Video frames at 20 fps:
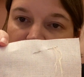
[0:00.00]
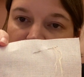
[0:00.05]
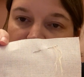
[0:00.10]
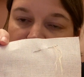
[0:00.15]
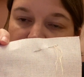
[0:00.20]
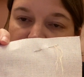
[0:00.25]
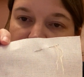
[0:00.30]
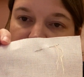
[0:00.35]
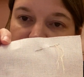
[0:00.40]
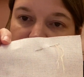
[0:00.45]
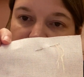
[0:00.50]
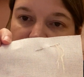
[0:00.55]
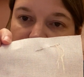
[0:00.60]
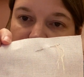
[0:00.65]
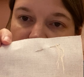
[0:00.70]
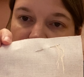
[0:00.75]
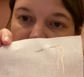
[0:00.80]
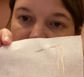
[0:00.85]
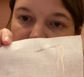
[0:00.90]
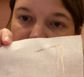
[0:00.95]
So he's a
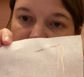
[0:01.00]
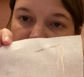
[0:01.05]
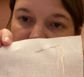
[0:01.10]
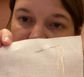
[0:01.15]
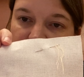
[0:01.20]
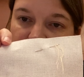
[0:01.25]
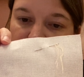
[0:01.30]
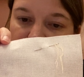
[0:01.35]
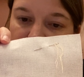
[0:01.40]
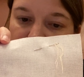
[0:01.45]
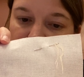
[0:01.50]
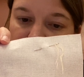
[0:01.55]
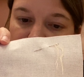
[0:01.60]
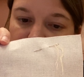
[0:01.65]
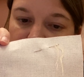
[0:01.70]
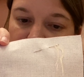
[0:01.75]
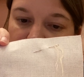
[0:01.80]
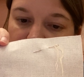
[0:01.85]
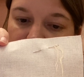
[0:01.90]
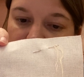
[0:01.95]
little ornament.
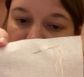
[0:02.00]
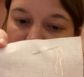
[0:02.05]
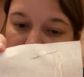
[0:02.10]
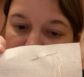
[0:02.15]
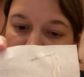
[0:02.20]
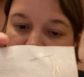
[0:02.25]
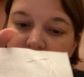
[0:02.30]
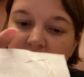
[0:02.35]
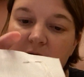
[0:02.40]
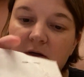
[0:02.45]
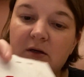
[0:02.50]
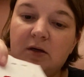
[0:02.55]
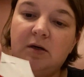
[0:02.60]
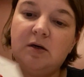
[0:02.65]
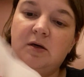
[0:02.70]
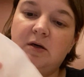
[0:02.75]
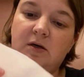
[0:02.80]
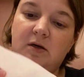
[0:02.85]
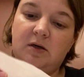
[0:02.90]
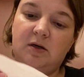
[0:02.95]

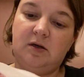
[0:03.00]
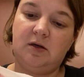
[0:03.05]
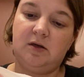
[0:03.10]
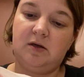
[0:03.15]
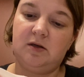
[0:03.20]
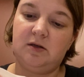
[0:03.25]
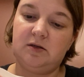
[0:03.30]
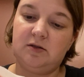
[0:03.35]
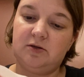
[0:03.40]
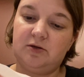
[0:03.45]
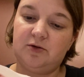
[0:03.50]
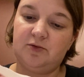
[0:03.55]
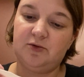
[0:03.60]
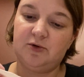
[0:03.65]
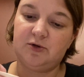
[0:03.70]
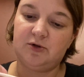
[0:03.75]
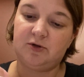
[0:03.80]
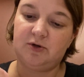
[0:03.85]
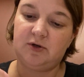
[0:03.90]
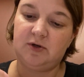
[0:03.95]
And so I
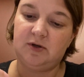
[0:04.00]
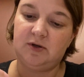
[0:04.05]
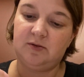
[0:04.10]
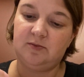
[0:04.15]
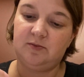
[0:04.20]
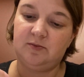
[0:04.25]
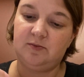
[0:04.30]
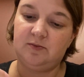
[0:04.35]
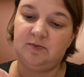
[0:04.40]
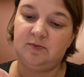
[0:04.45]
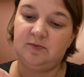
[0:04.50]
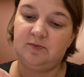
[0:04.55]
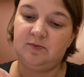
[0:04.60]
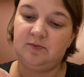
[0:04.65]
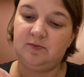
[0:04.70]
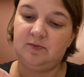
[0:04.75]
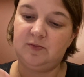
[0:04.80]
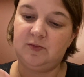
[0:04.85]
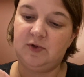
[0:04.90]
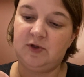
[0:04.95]
worked on him
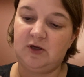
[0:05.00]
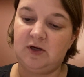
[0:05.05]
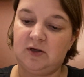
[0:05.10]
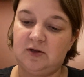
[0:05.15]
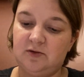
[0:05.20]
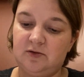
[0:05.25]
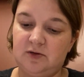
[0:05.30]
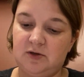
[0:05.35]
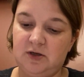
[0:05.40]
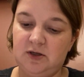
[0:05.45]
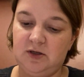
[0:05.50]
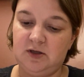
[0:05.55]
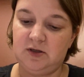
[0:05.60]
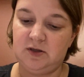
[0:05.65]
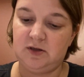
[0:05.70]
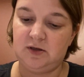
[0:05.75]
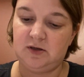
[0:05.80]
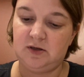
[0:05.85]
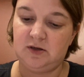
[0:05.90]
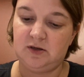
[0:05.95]
the other night
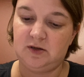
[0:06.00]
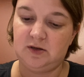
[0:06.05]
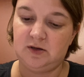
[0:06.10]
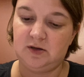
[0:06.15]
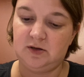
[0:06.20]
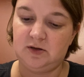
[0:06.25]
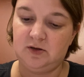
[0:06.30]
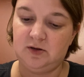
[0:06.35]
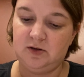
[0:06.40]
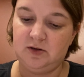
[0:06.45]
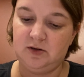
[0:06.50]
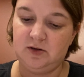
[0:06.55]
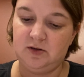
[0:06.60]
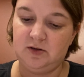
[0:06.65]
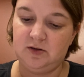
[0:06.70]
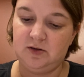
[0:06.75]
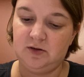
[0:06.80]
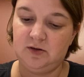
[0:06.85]
and got a